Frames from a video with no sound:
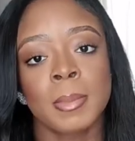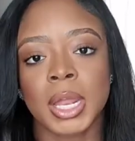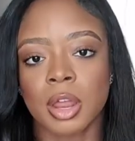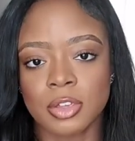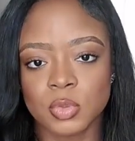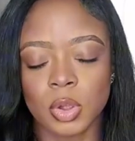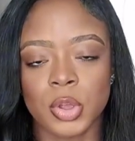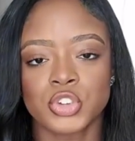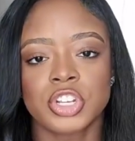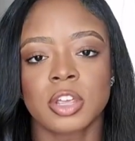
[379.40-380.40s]
My law school
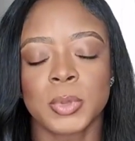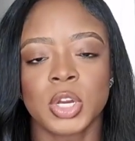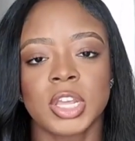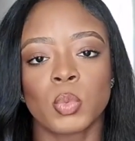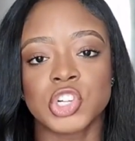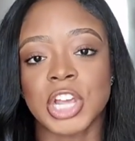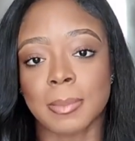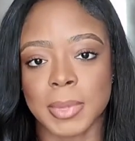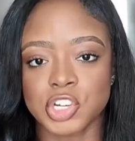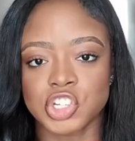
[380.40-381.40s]
coaching community, which
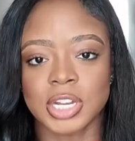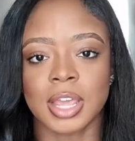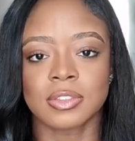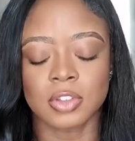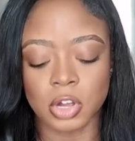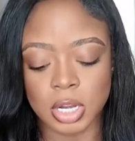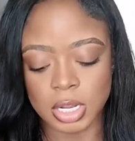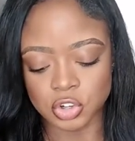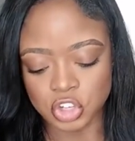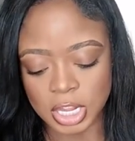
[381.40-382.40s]
I mentioned, I started
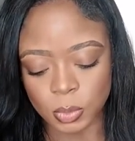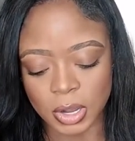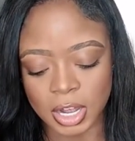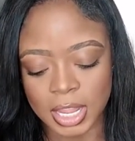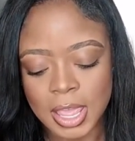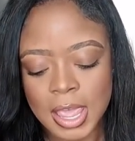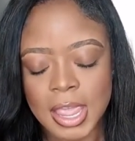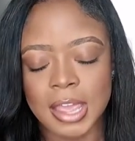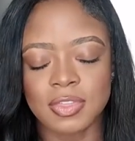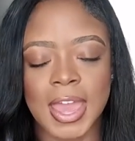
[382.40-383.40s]
in January.
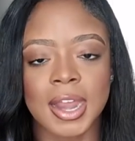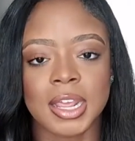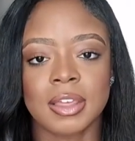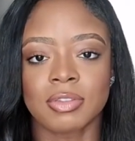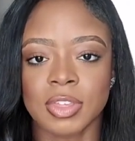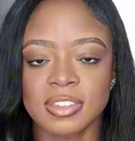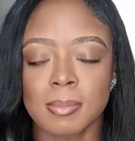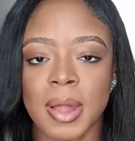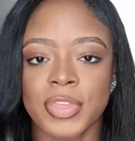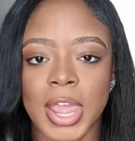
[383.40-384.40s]
And then in this
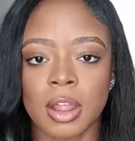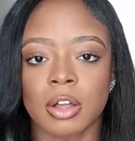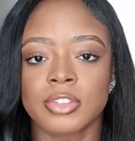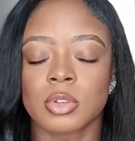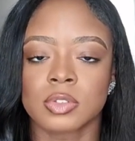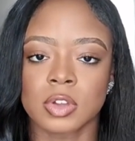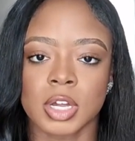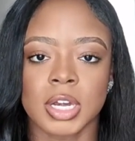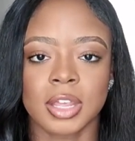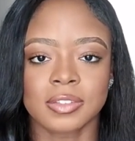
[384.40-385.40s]
month, I also
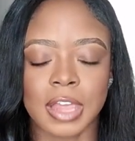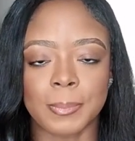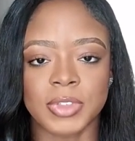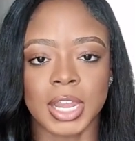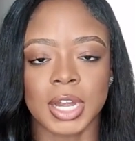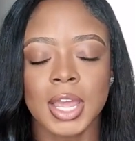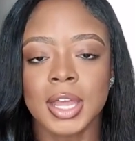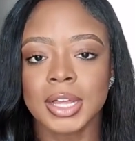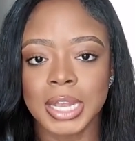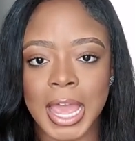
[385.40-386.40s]
started accepting
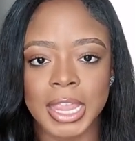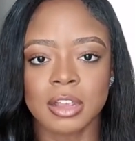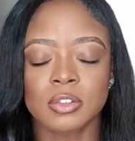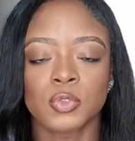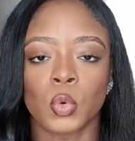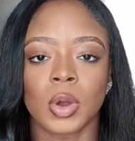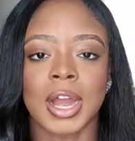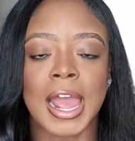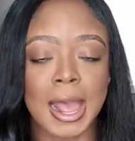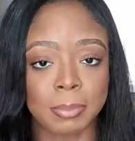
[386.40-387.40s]
clients
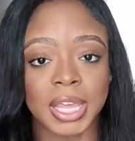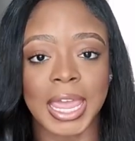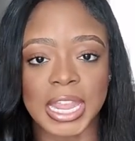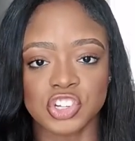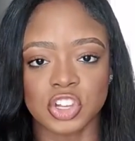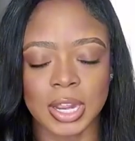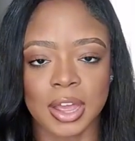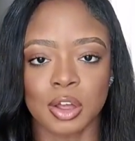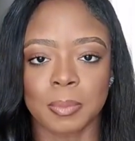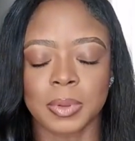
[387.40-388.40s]
for application
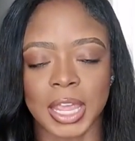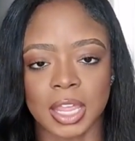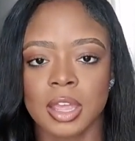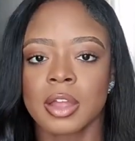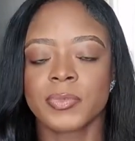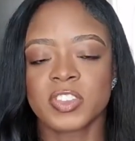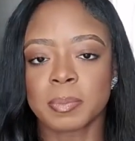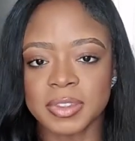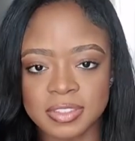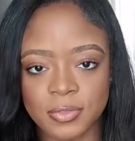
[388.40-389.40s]
help, like
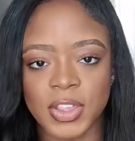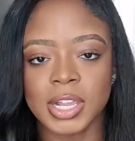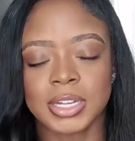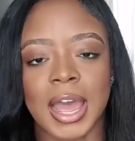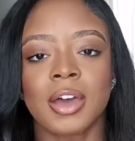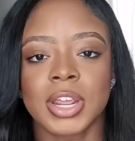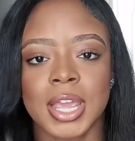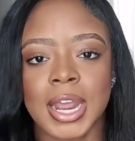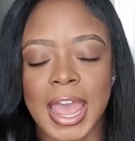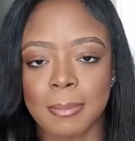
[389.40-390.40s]
specific dialed
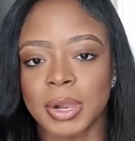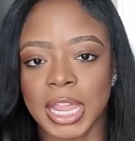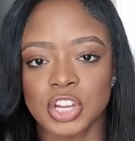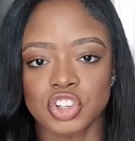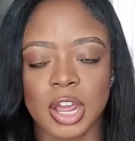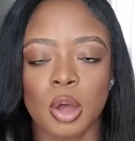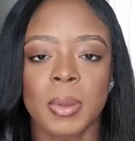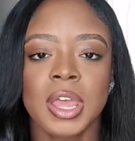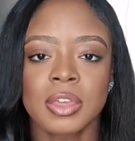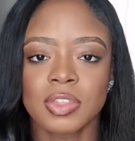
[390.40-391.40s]
in application
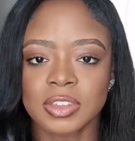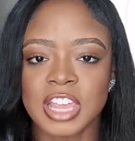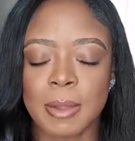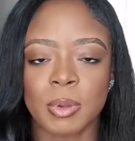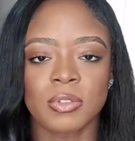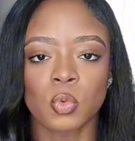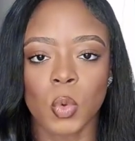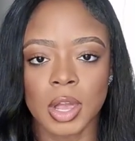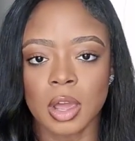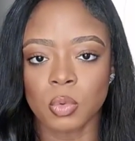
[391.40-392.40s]
help. This time it was
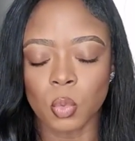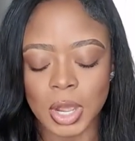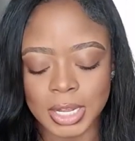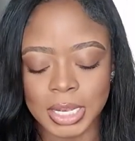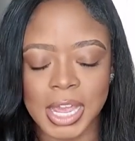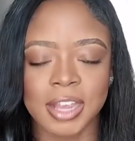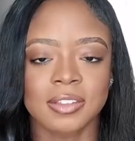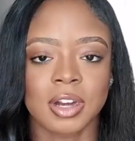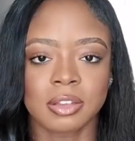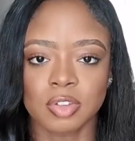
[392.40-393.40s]
one-on-one
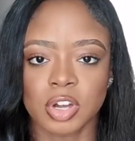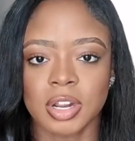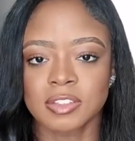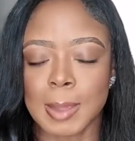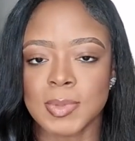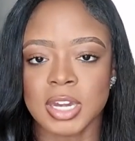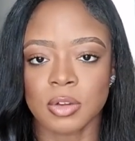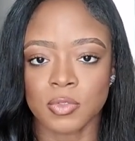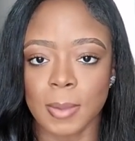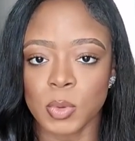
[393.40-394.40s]
clients that I started accepting
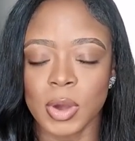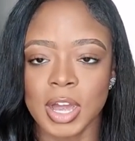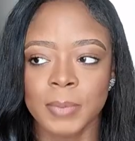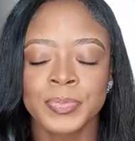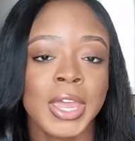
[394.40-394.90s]
in February.